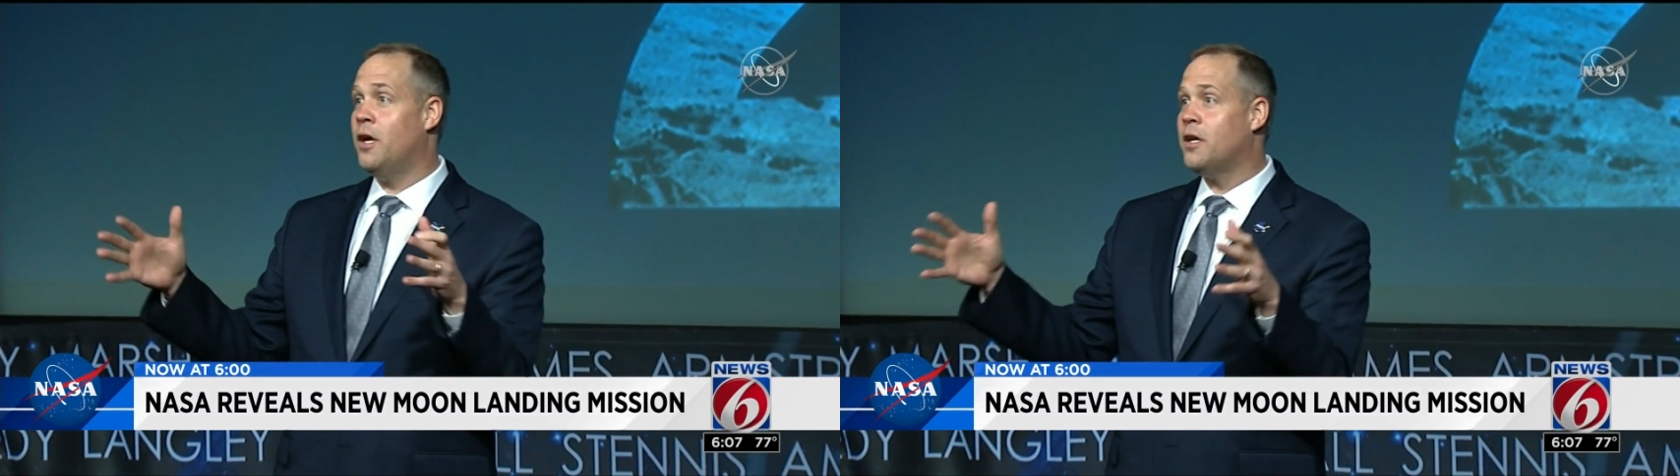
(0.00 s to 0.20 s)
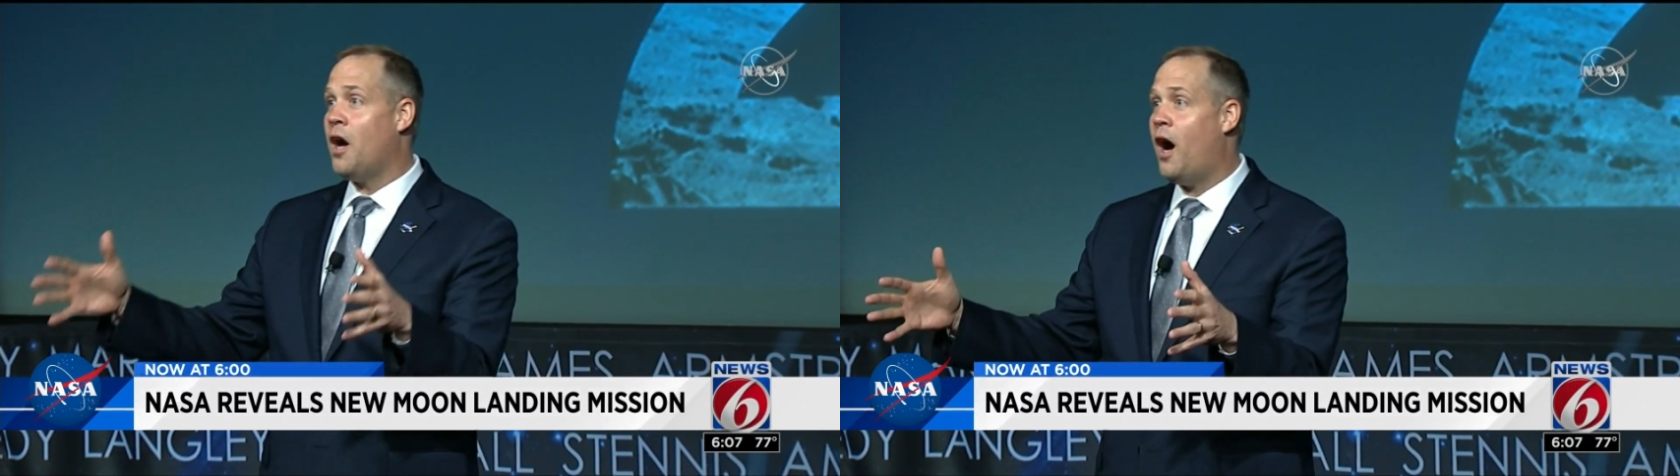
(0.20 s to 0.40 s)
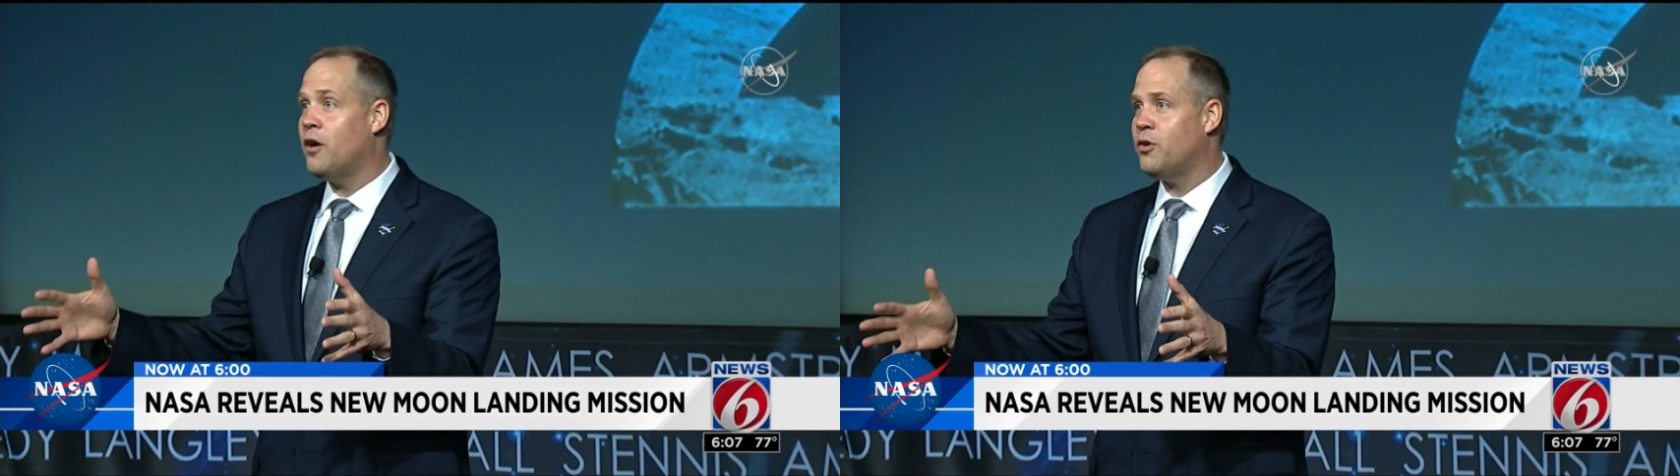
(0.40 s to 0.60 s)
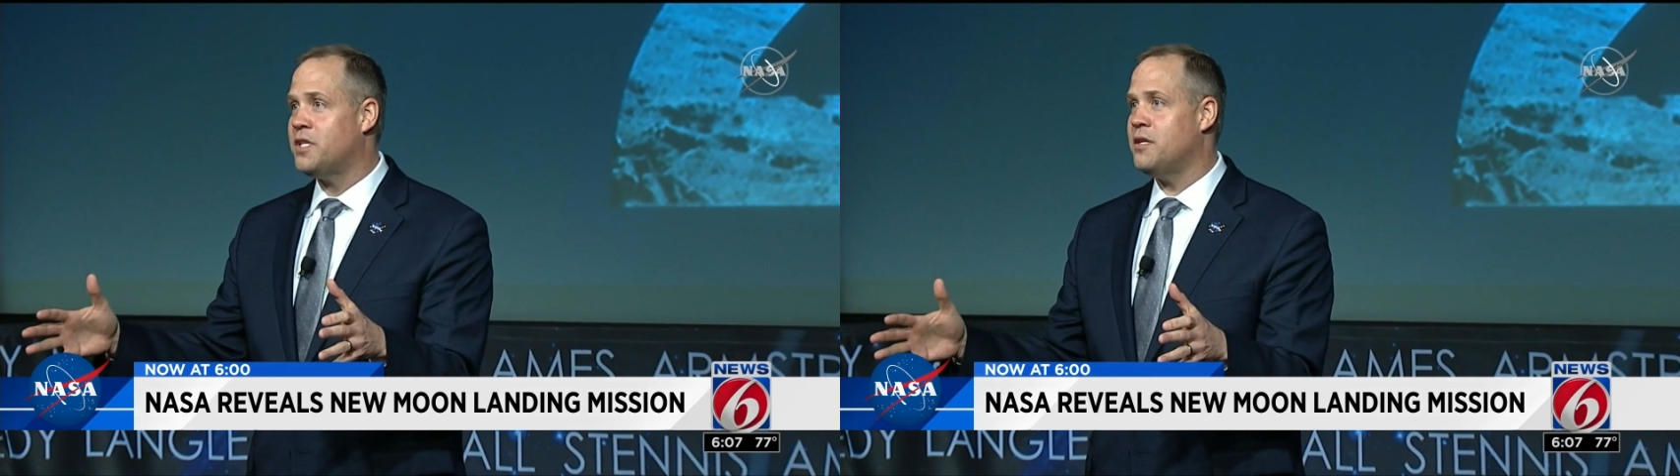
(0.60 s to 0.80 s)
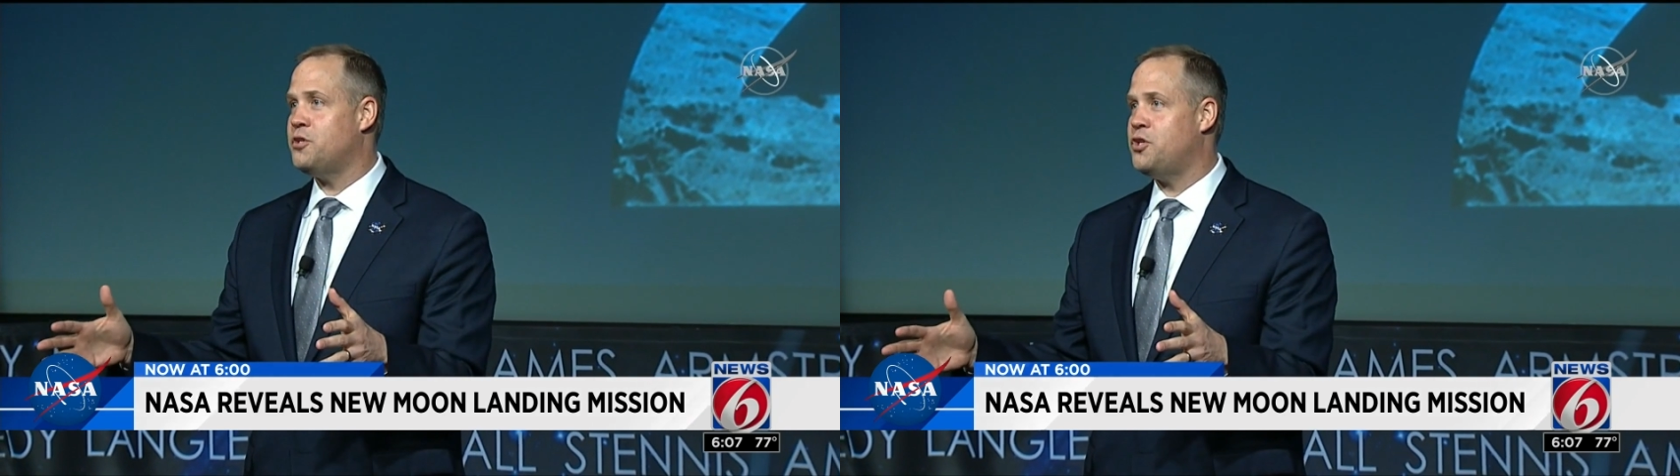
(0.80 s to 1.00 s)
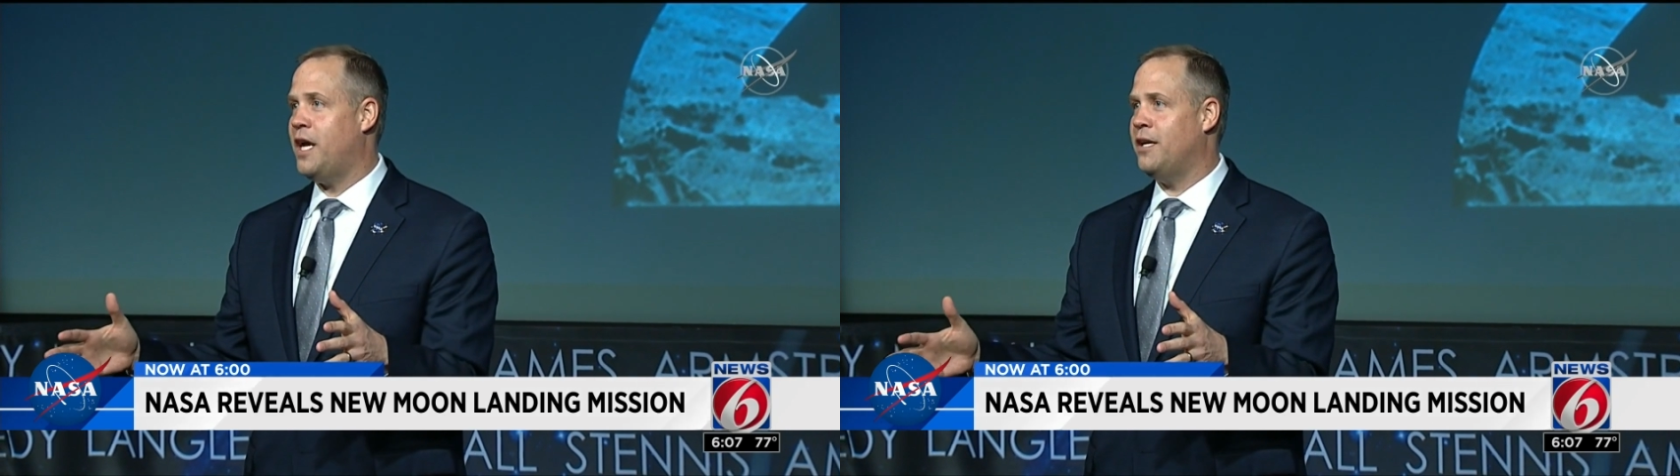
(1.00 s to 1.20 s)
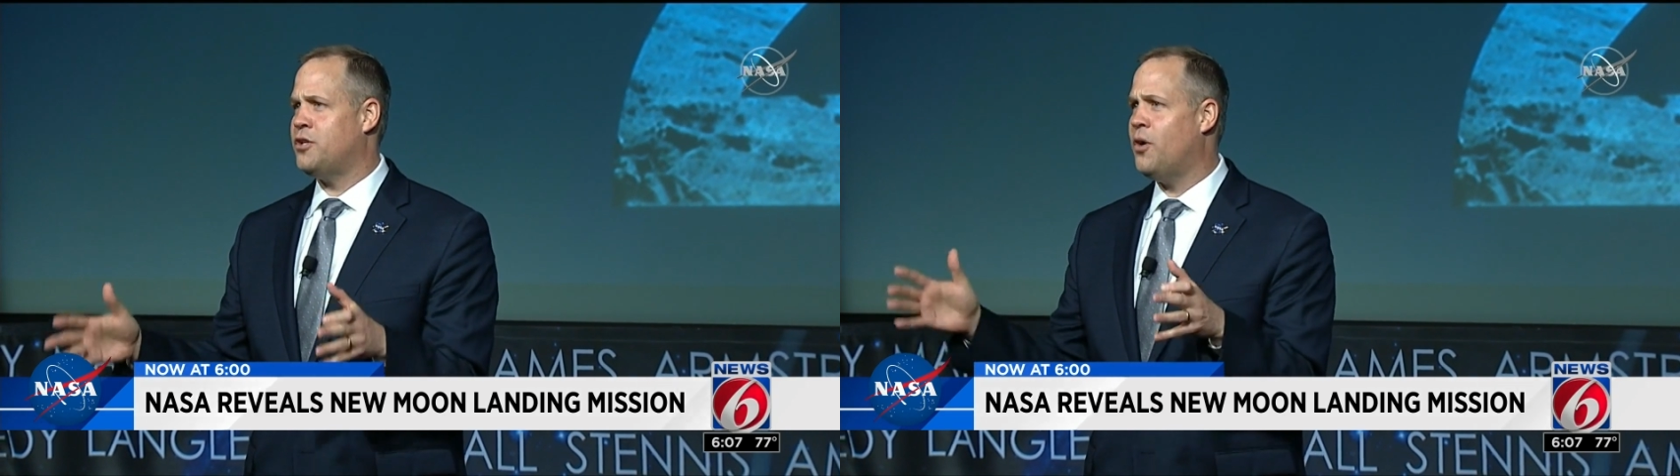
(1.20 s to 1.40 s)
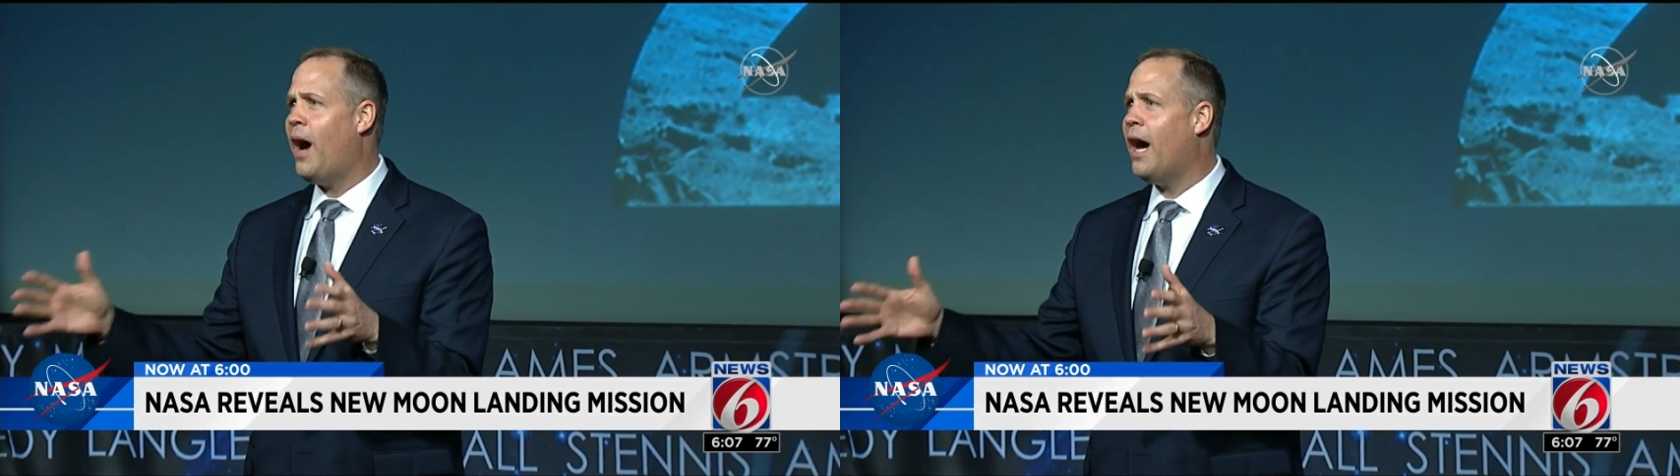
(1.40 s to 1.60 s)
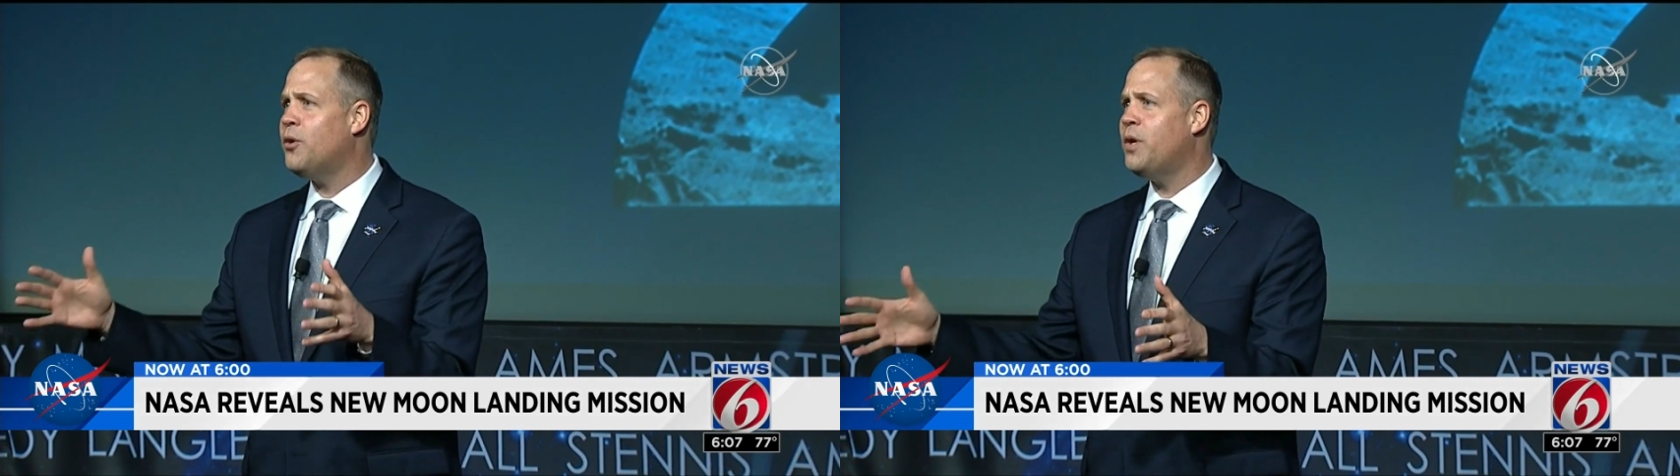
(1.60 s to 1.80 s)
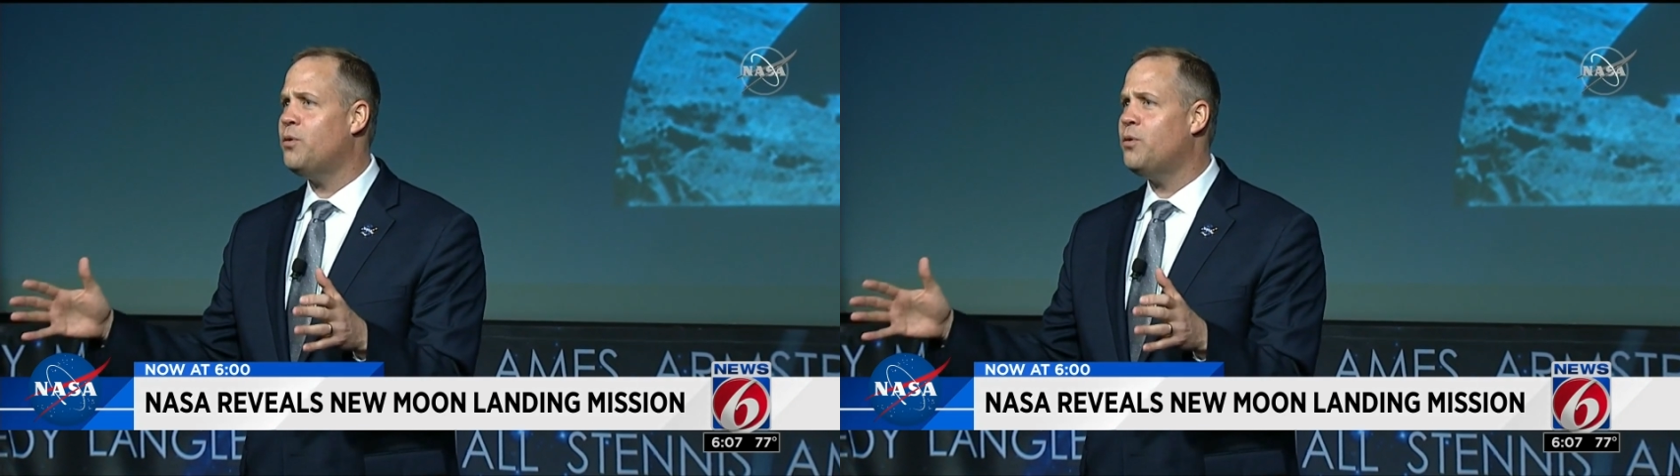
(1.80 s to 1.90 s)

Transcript: Congresses change. So how do we